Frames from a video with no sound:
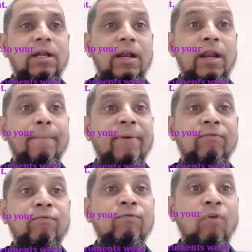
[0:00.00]
Number
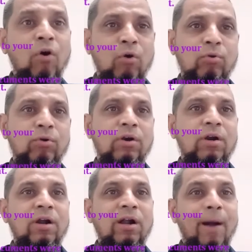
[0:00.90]
4,
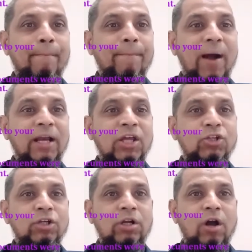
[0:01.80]

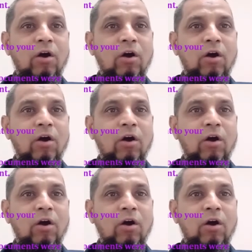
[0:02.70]
compilation